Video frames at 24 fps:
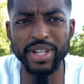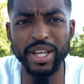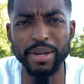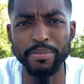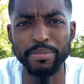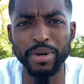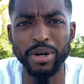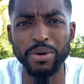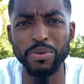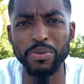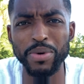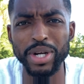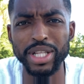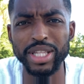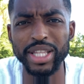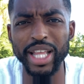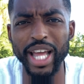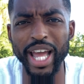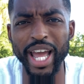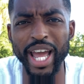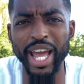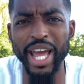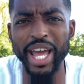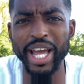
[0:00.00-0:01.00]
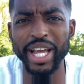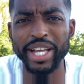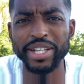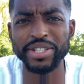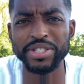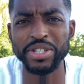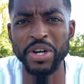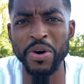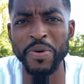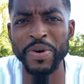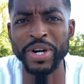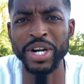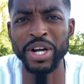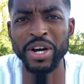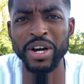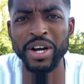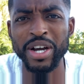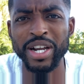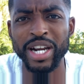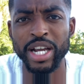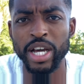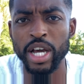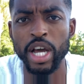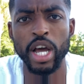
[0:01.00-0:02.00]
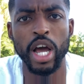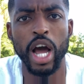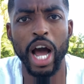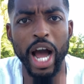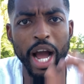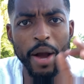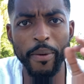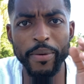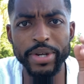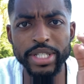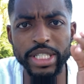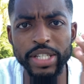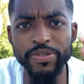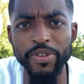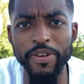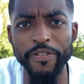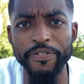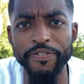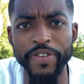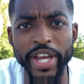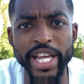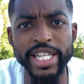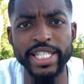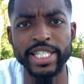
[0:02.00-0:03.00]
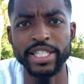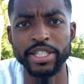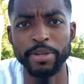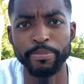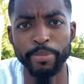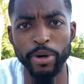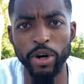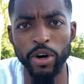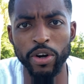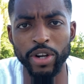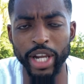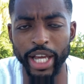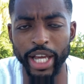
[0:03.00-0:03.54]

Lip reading: like, bro, what the heck is going on? I wasn't even facing the ball.